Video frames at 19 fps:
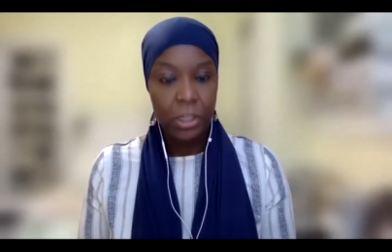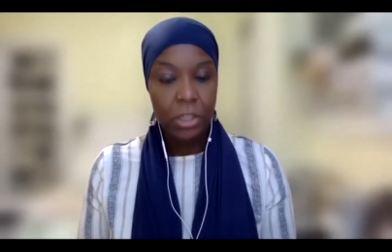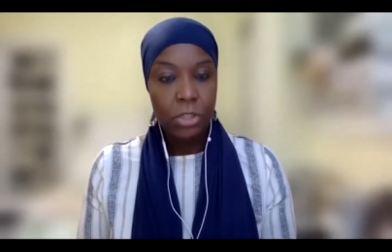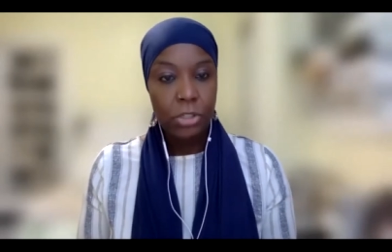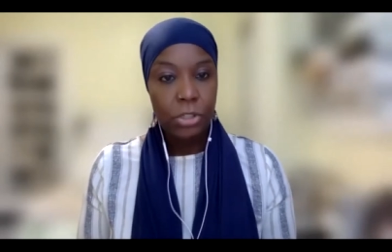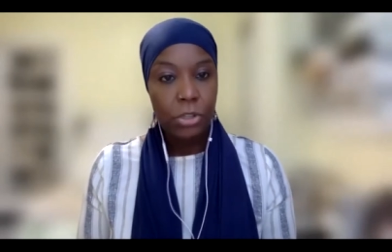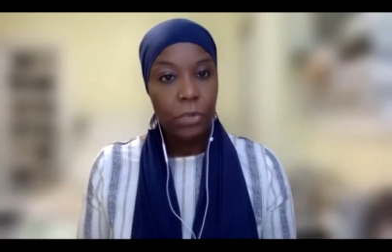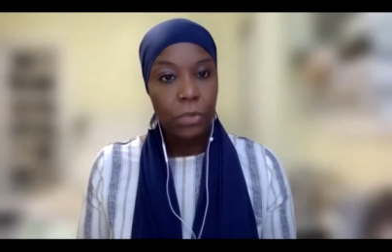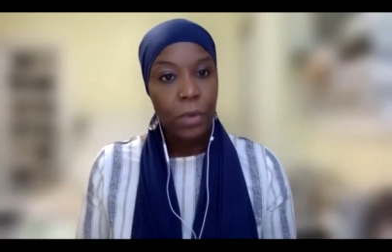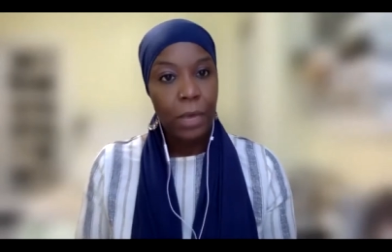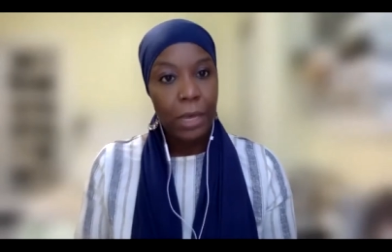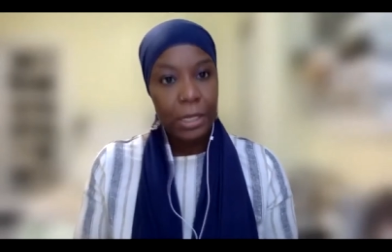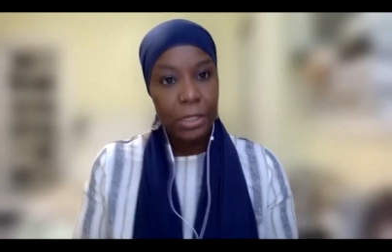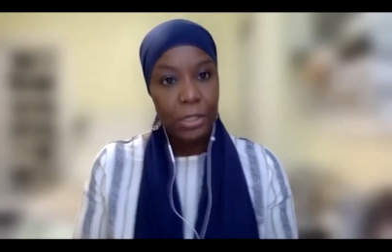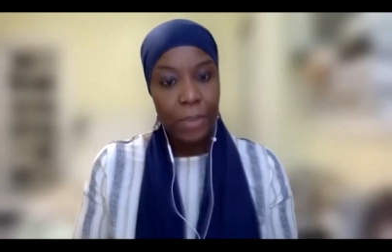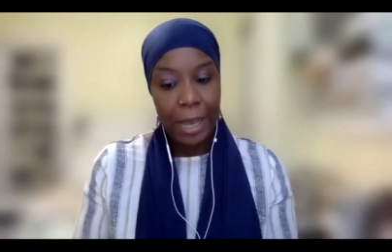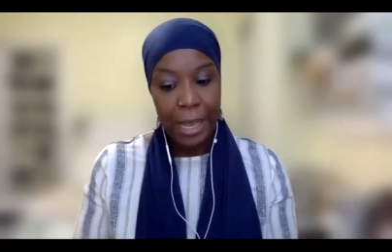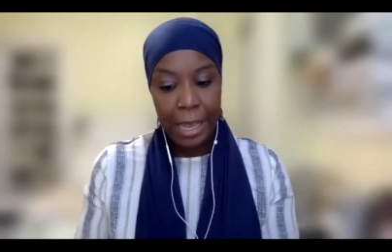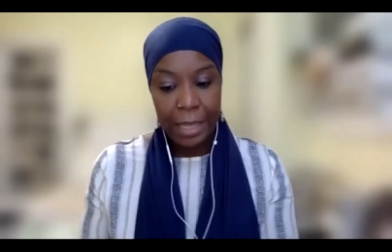So
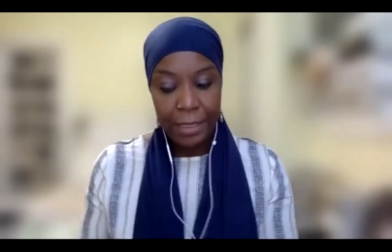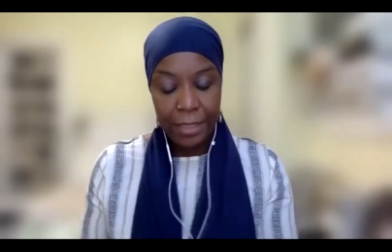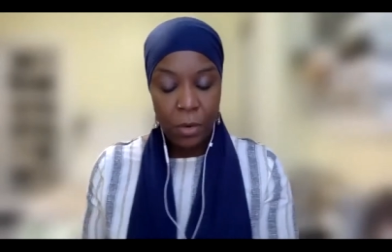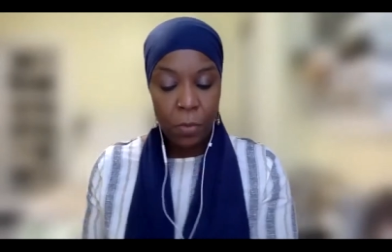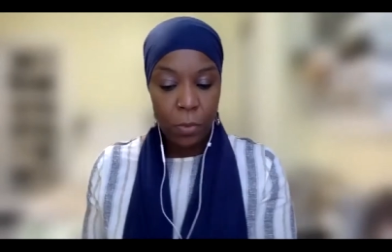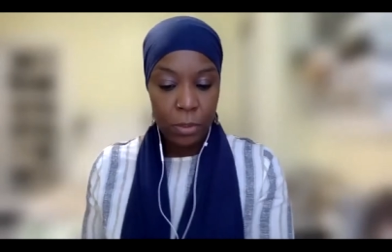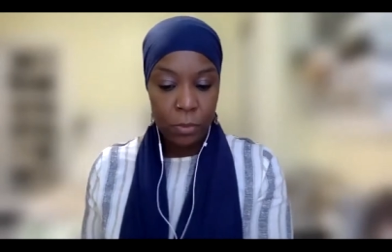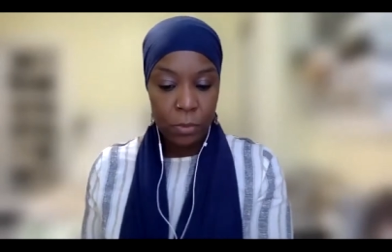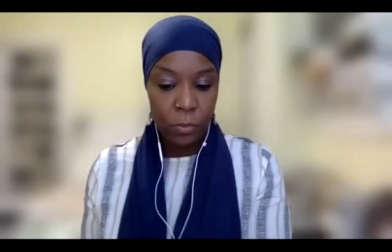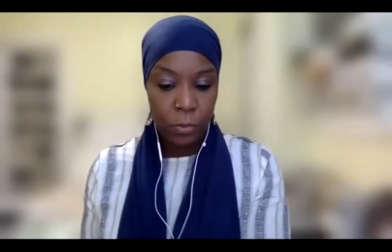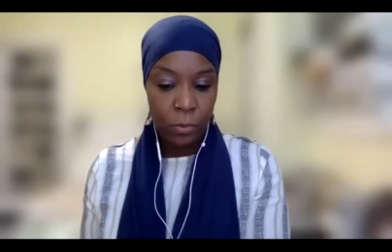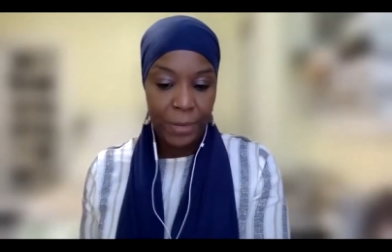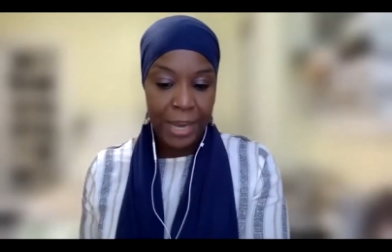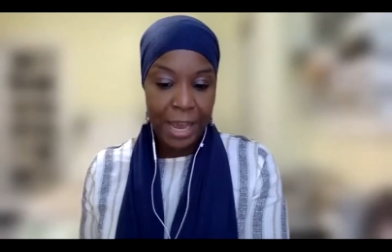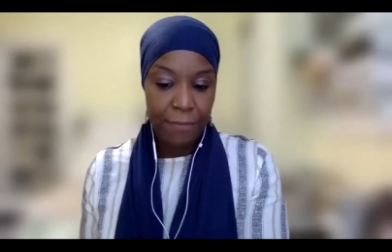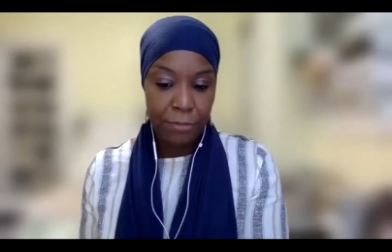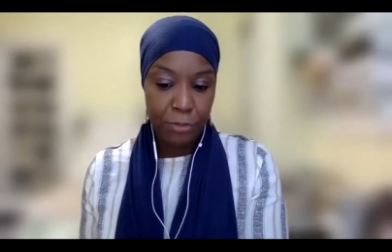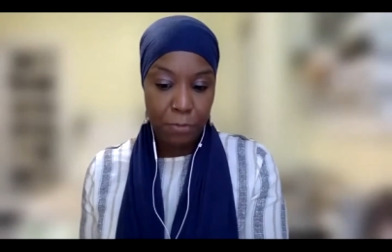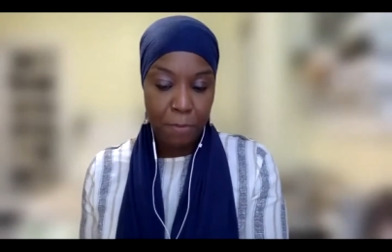I think what we
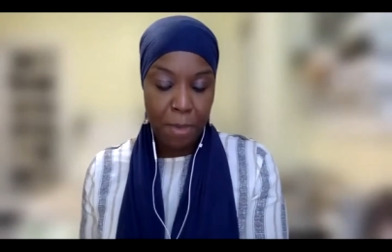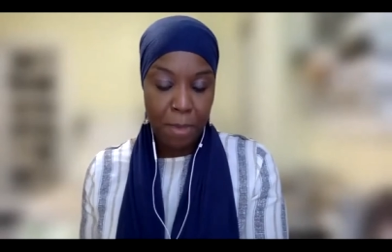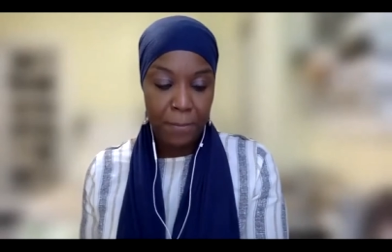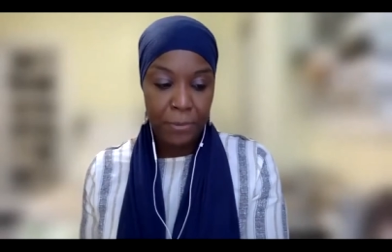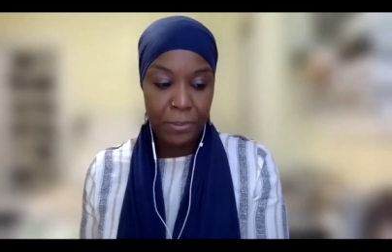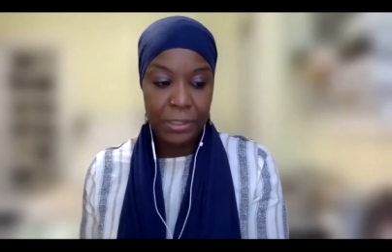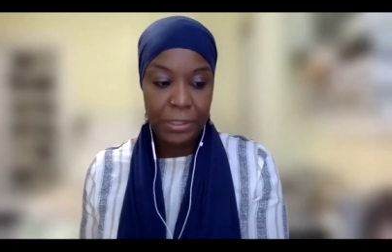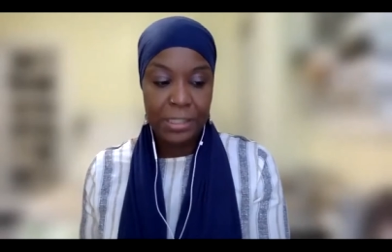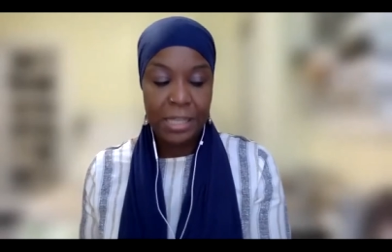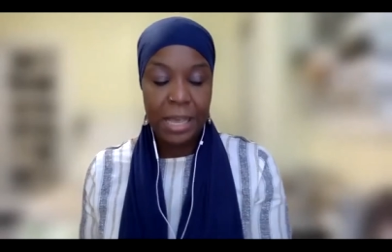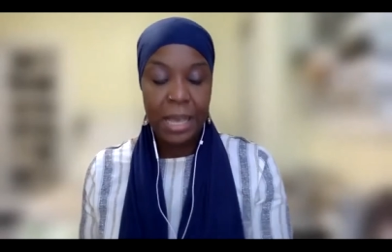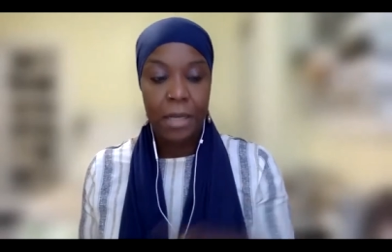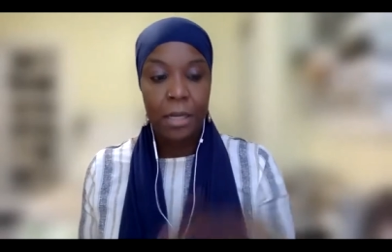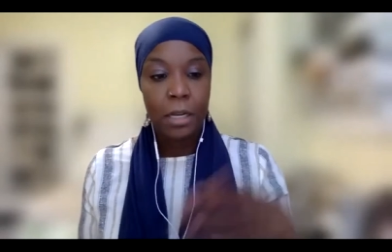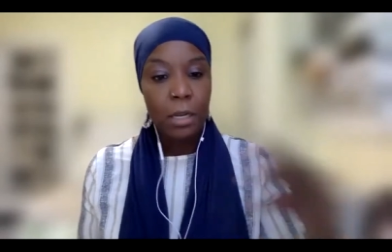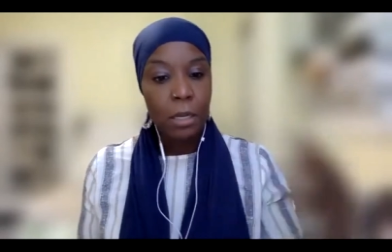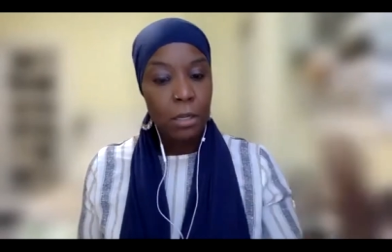have to remember is that,